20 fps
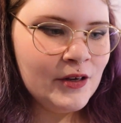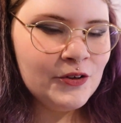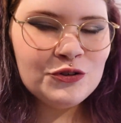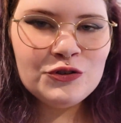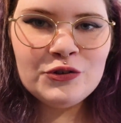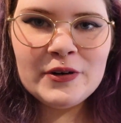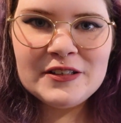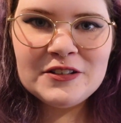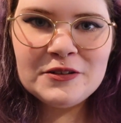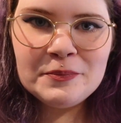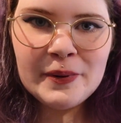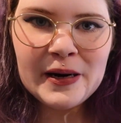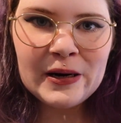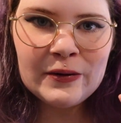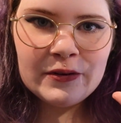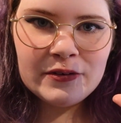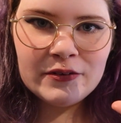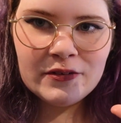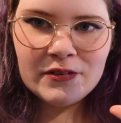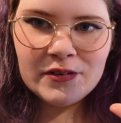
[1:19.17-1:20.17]

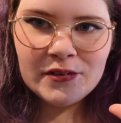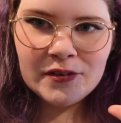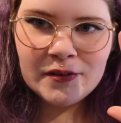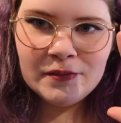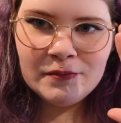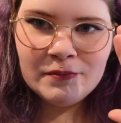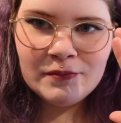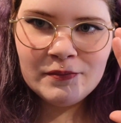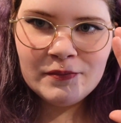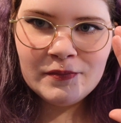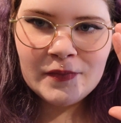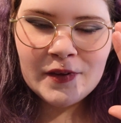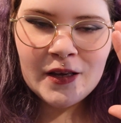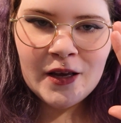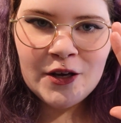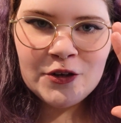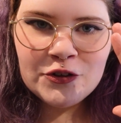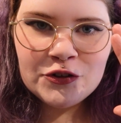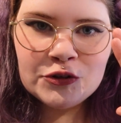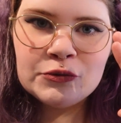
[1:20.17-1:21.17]
transparent
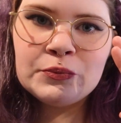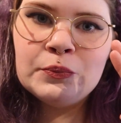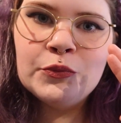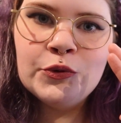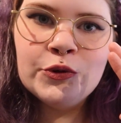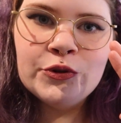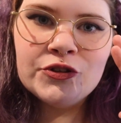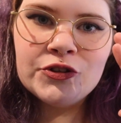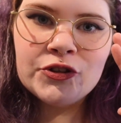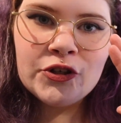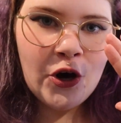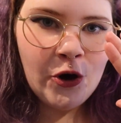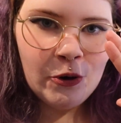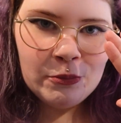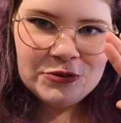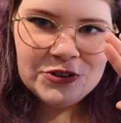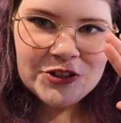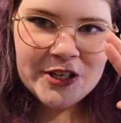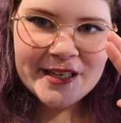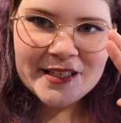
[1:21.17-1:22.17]
smooth
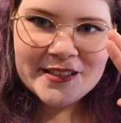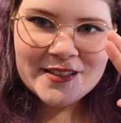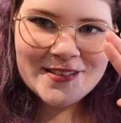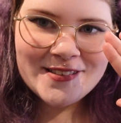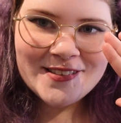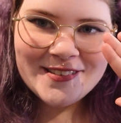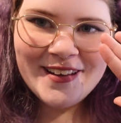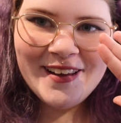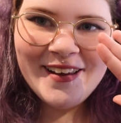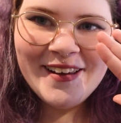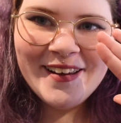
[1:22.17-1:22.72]
objects.